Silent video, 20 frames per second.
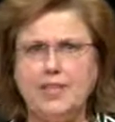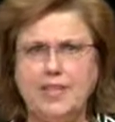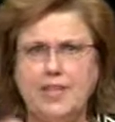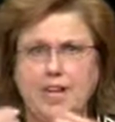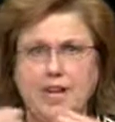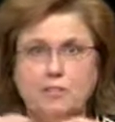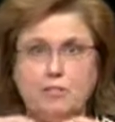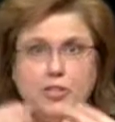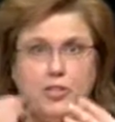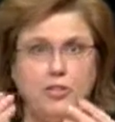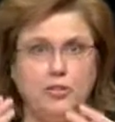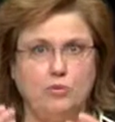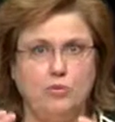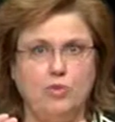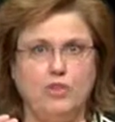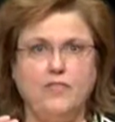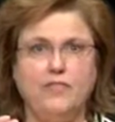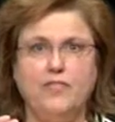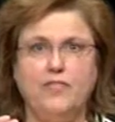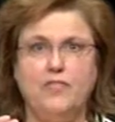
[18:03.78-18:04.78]
up to the
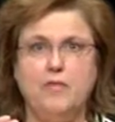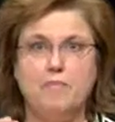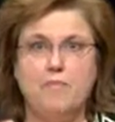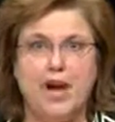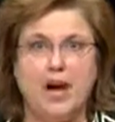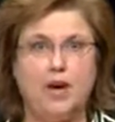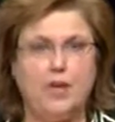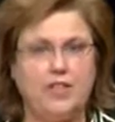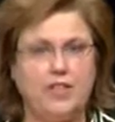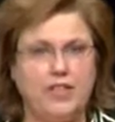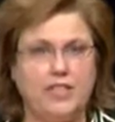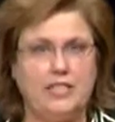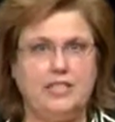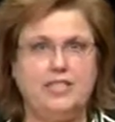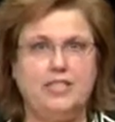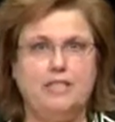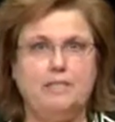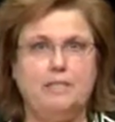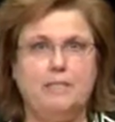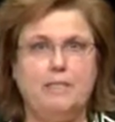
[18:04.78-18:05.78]
roof of the mouth,
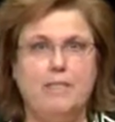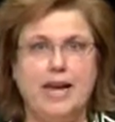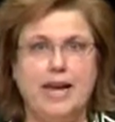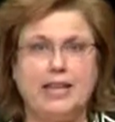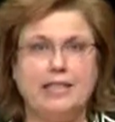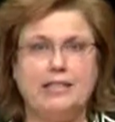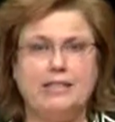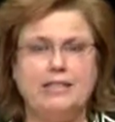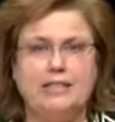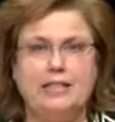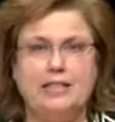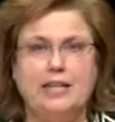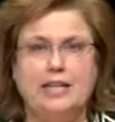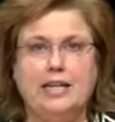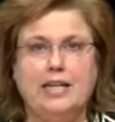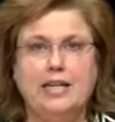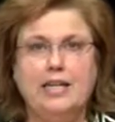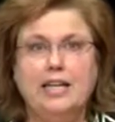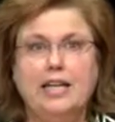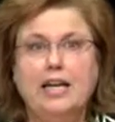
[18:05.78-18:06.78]
into the
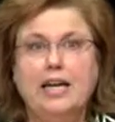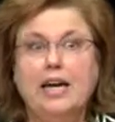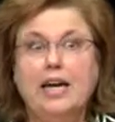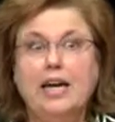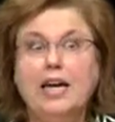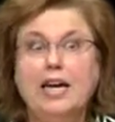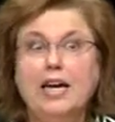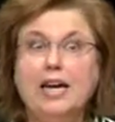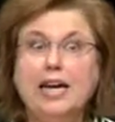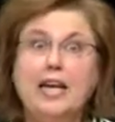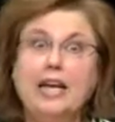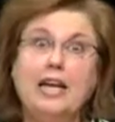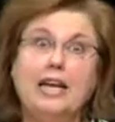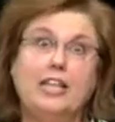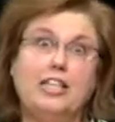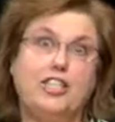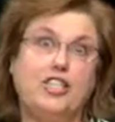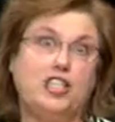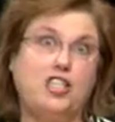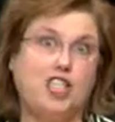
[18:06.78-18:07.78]
maxilla, in
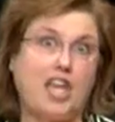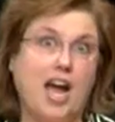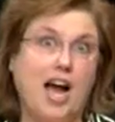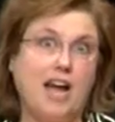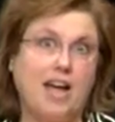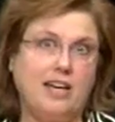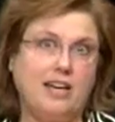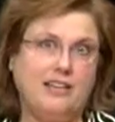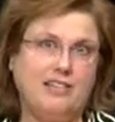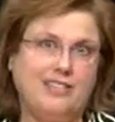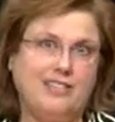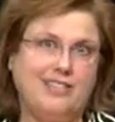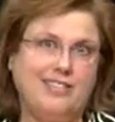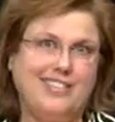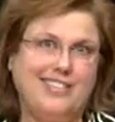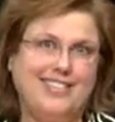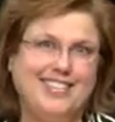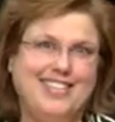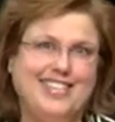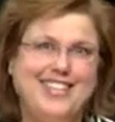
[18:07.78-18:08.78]
a child,
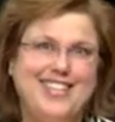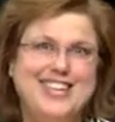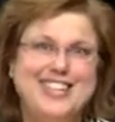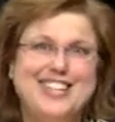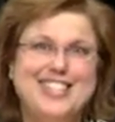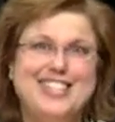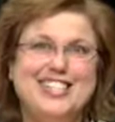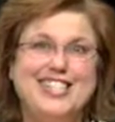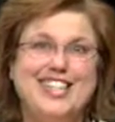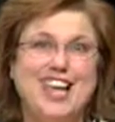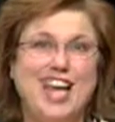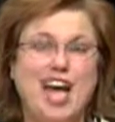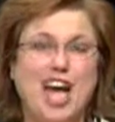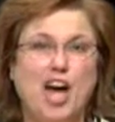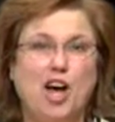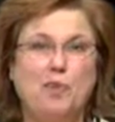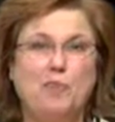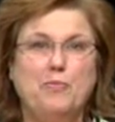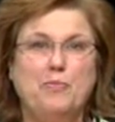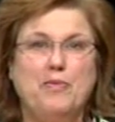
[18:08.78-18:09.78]
to
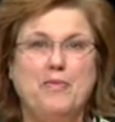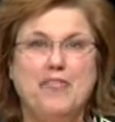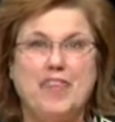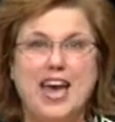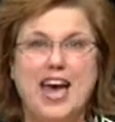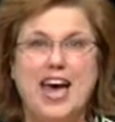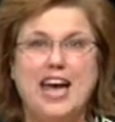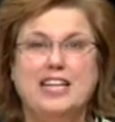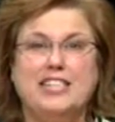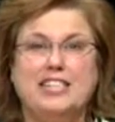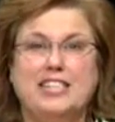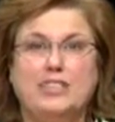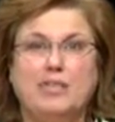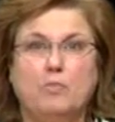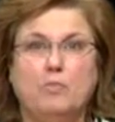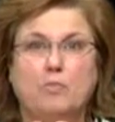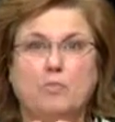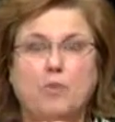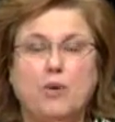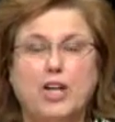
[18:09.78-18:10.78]
help that
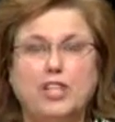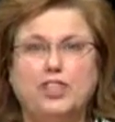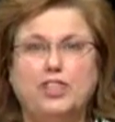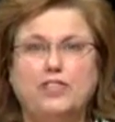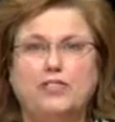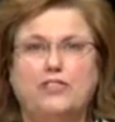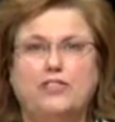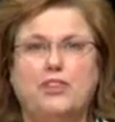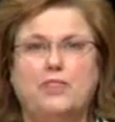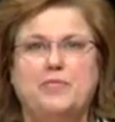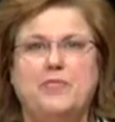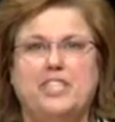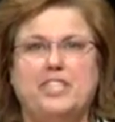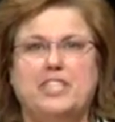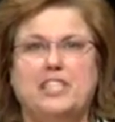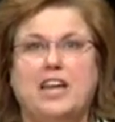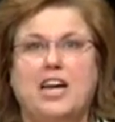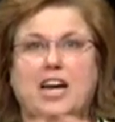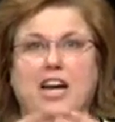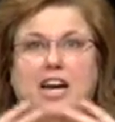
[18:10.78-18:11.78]
pressure from the
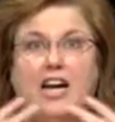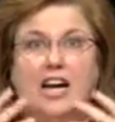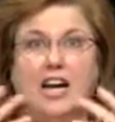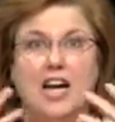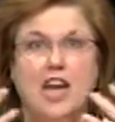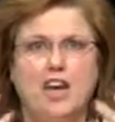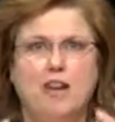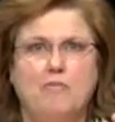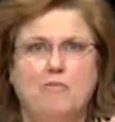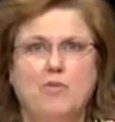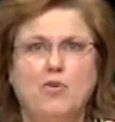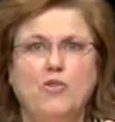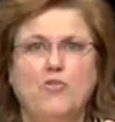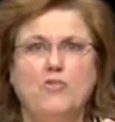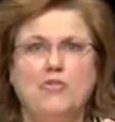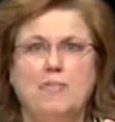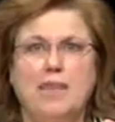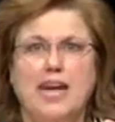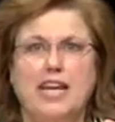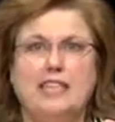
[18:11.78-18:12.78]
tongue move
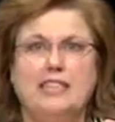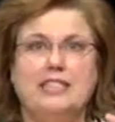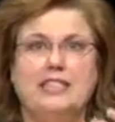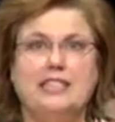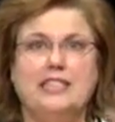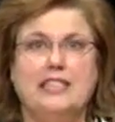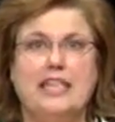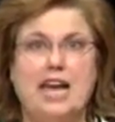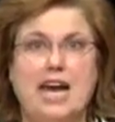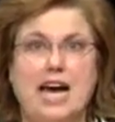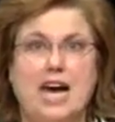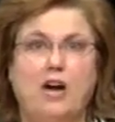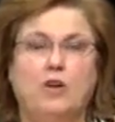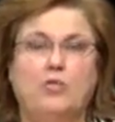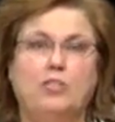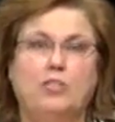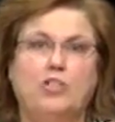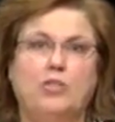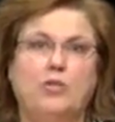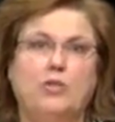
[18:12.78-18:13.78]
the maxilla
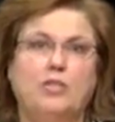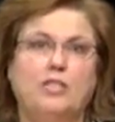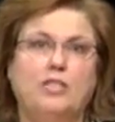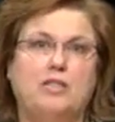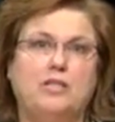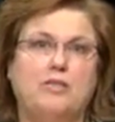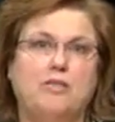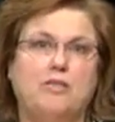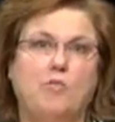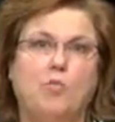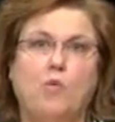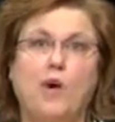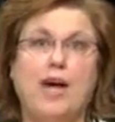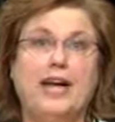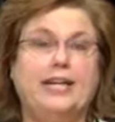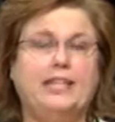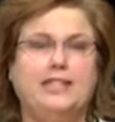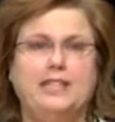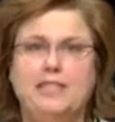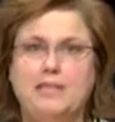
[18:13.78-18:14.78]
out to its
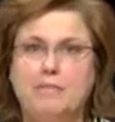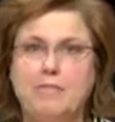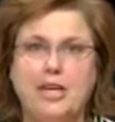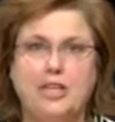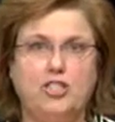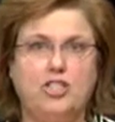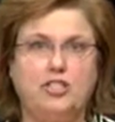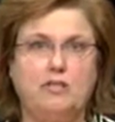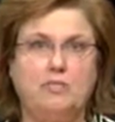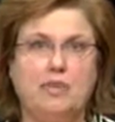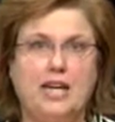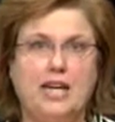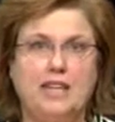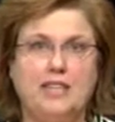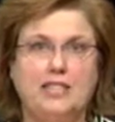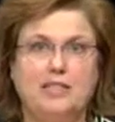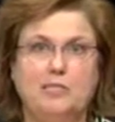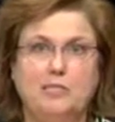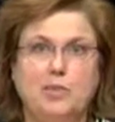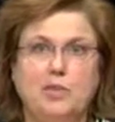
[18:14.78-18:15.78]
widest dimension
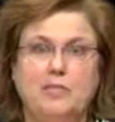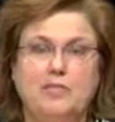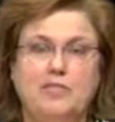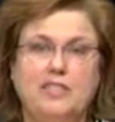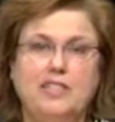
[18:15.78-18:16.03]
possible.